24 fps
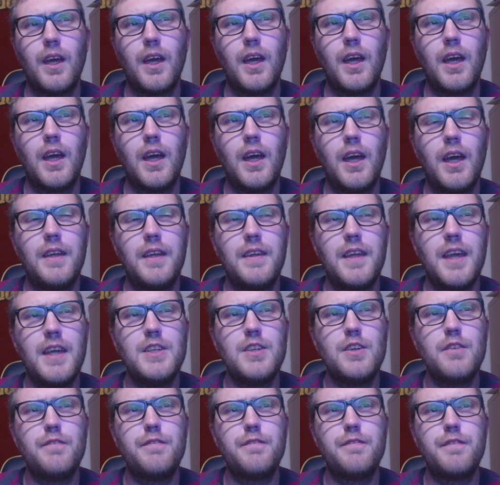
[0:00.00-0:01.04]
And then
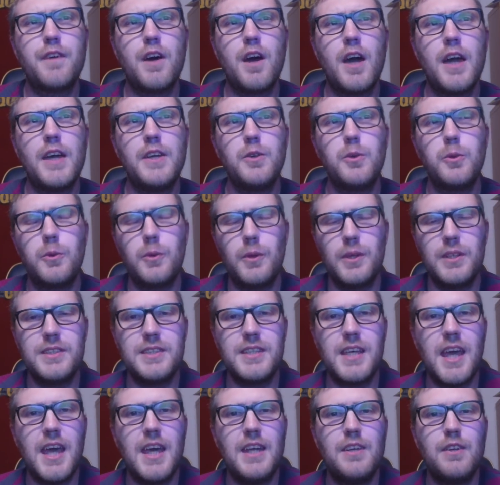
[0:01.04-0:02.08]
your final
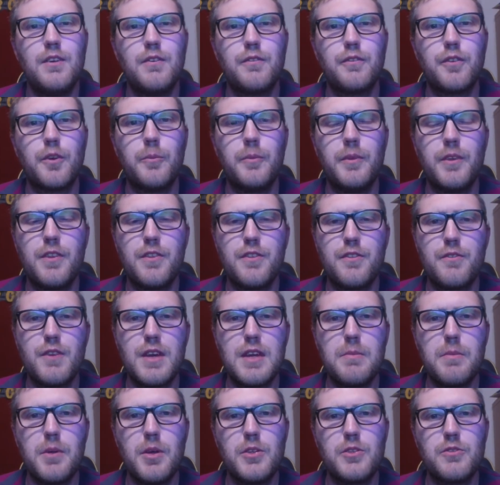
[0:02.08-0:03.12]
10 from the
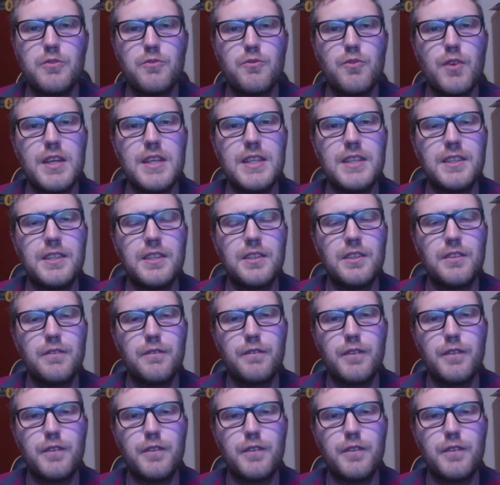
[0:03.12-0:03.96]
3 most recent